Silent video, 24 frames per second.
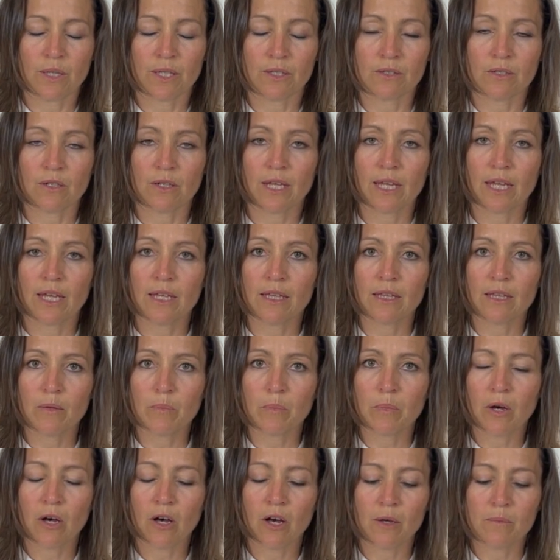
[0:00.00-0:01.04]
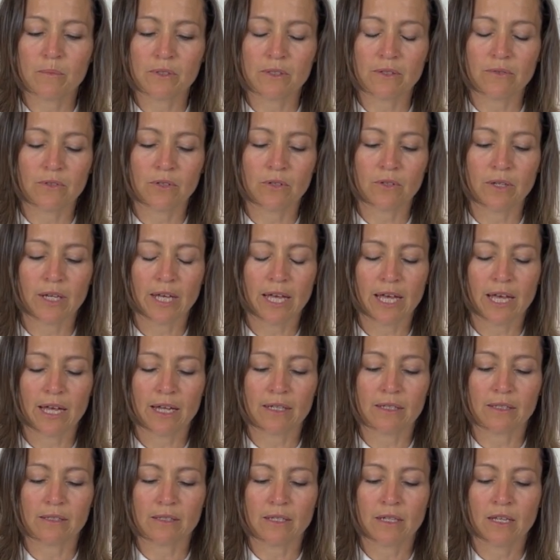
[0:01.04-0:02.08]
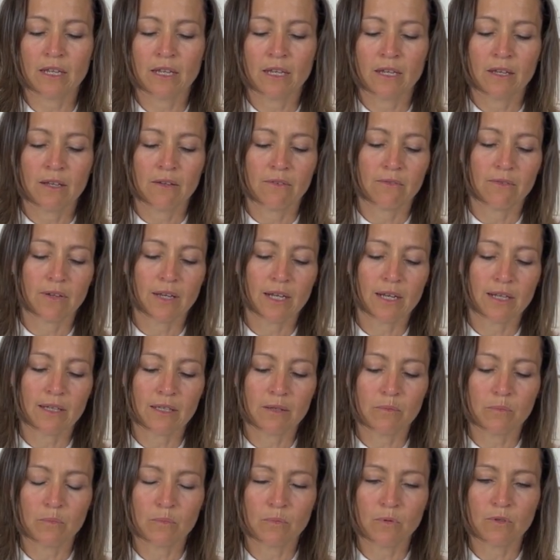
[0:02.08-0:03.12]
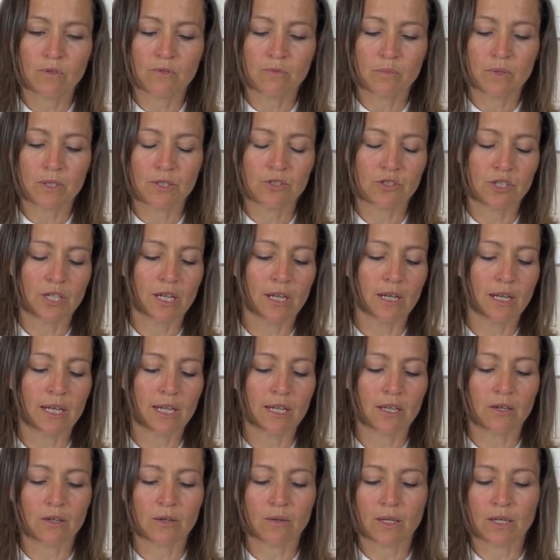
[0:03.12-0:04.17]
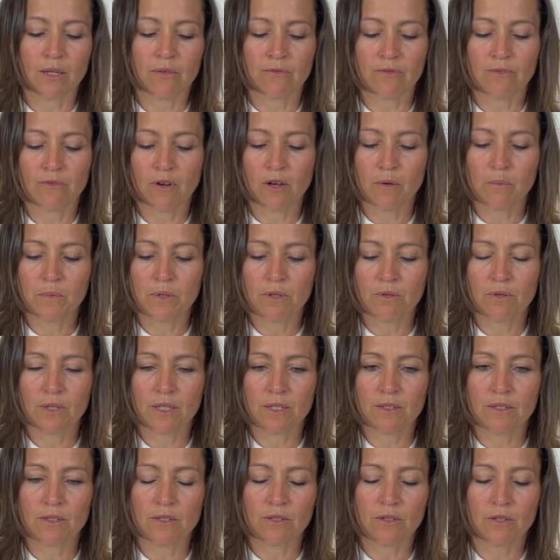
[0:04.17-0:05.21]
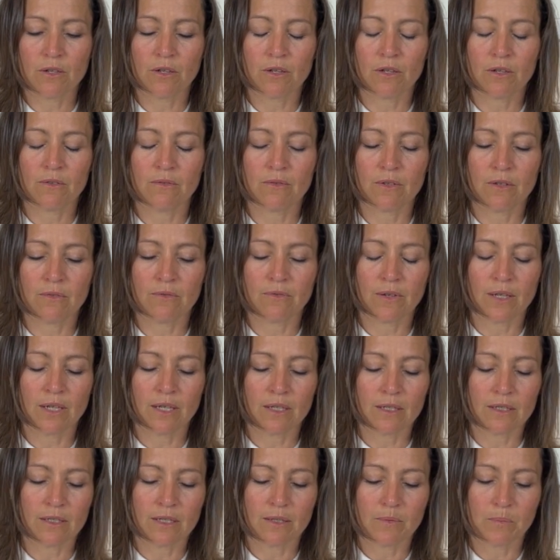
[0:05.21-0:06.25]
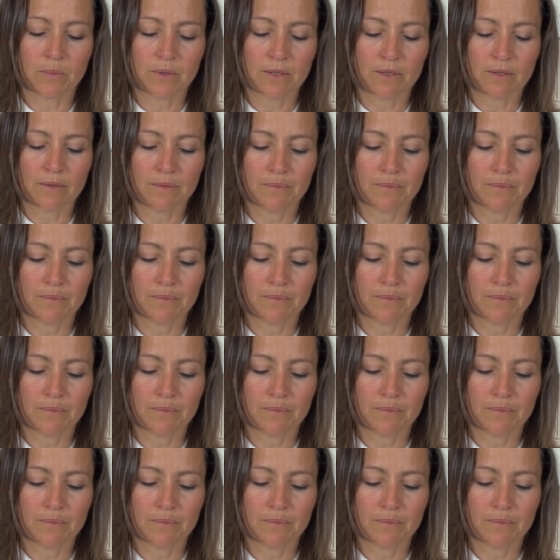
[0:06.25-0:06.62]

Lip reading: So in the palms of your hands, feeling the movement gently going from the wrists over the fingertips.